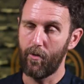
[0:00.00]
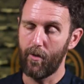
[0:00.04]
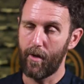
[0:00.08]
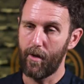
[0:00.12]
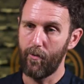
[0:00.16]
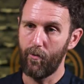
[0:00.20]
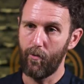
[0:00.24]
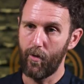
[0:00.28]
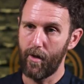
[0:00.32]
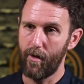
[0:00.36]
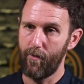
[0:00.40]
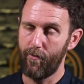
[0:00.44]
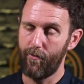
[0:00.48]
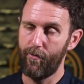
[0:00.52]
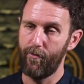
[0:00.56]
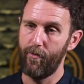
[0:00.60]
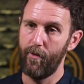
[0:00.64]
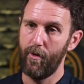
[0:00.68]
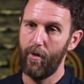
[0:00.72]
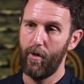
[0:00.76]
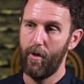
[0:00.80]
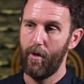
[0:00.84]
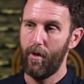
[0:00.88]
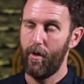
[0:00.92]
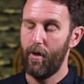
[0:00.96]
Like we've
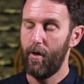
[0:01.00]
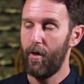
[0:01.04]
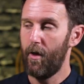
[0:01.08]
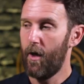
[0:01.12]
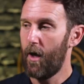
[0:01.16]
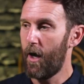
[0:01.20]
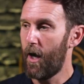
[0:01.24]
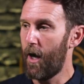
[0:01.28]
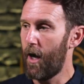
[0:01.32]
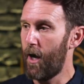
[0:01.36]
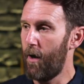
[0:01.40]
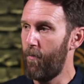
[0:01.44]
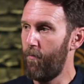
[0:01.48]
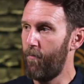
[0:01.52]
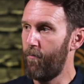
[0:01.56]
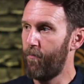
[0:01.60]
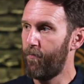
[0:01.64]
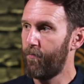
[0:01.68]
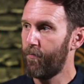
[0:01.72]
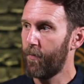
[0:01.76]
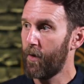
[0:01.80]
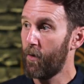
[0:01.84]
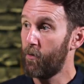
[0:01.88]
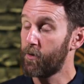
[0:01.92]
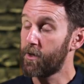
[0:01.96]
um,
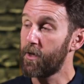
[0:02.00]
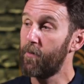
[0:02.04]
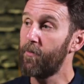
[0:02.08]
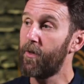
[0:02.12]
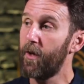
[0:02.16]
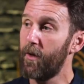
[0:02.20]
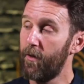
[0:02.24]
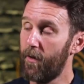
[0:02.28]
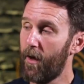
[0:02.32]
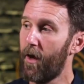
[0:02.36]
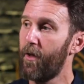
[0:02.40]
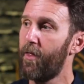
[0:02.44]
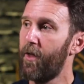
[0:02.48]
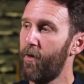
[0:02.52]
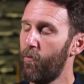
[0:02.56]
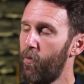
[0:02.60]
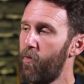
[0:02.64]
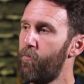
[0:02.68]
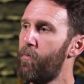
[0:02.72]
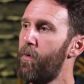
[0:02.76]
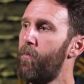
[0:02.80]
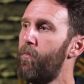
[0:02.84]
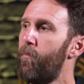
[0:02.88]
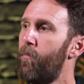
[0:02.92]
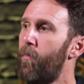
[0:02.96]
something I think we've
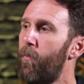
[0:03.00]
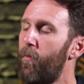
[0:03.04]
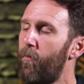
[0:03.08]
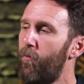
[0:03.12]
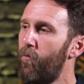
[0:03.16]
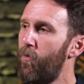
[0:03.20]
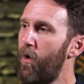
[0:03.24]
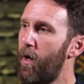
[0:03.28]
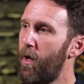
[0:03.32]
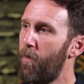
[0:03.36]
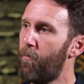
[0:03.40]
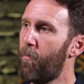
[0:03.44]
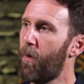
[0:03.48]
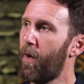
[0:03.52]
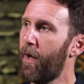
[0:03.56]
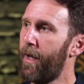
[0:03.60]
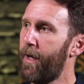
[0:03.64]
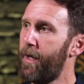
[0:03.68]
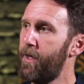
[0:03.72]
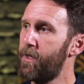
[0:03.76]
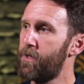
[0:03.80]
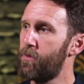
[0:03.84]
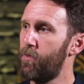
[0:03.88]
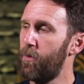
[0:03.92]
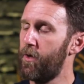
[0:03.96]
been really
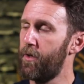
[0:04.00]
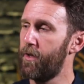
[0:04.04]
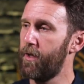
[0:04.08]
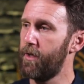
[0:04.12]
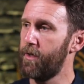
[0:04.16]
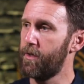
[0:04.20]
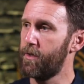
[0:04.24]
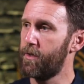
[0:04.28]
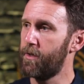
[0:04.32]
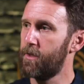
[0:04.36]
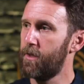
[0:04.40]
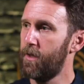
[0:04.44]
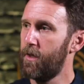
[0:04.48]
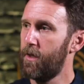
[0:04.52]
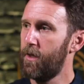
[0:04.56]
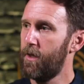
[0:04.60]
pleased with is